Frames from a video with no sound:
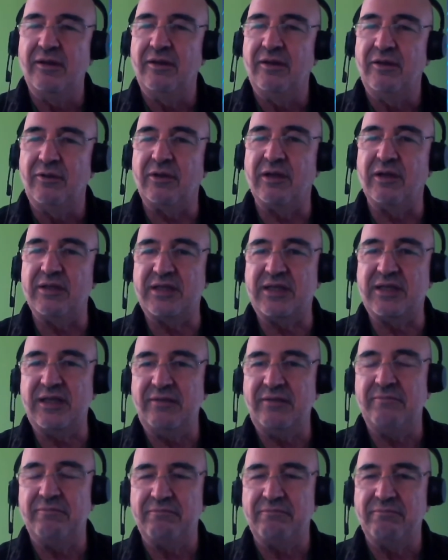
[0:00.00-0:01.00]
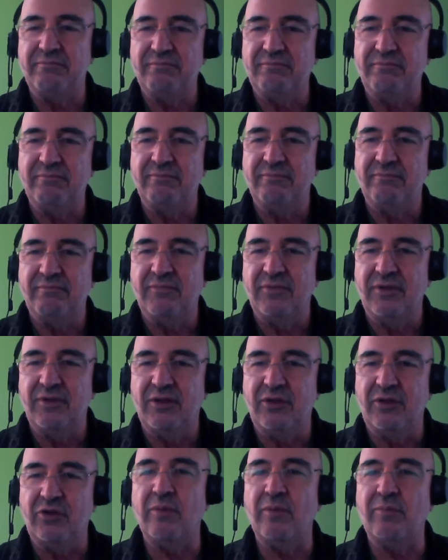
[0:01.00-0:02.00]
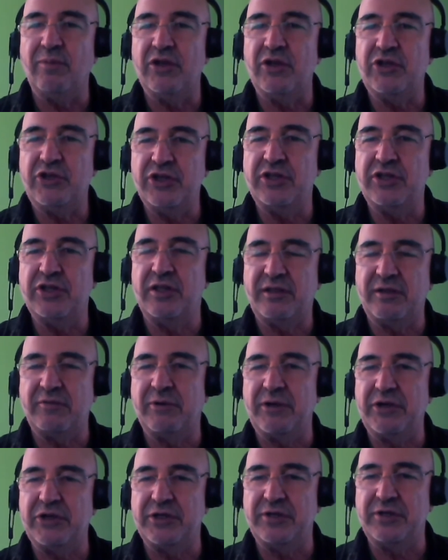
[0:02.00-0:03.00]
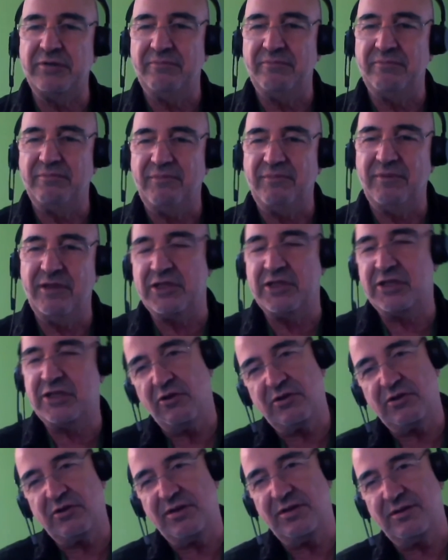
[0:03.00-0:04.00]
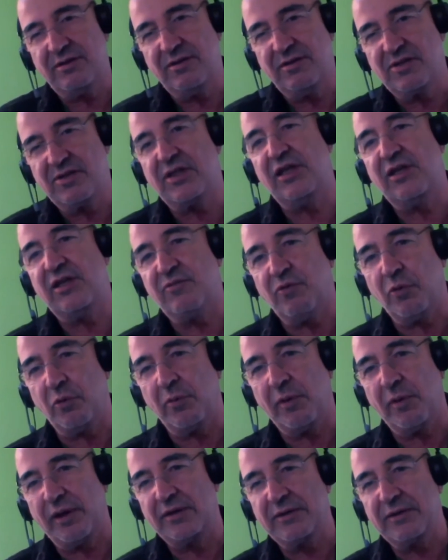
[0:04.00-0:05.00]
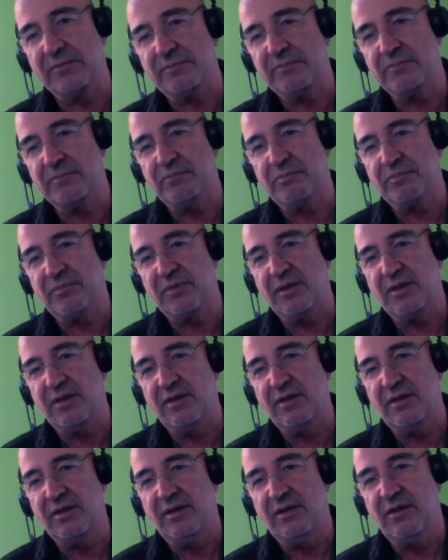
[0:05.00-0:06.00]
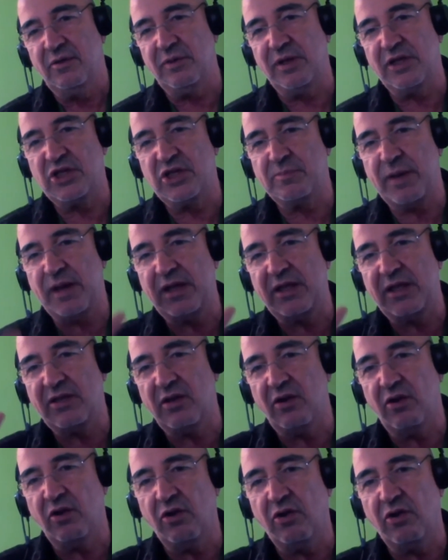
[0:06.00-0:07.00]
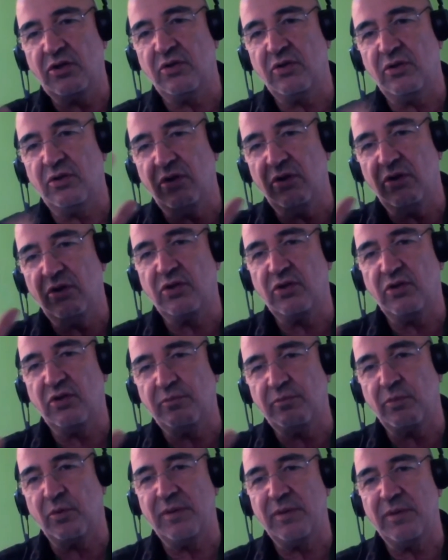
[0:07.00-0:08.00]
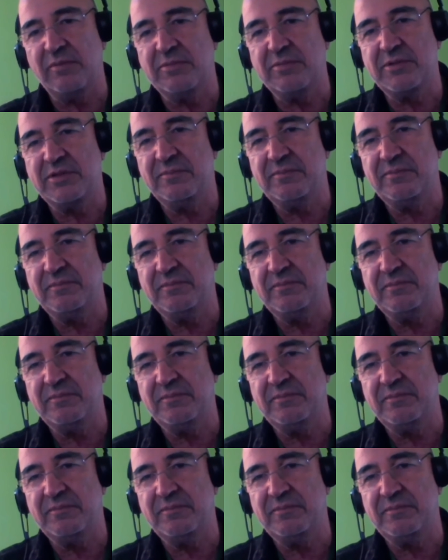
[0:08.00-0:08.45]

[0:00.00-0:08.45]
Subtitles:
You can see renewable energy integration is not straightforward. We expect a lot of problems.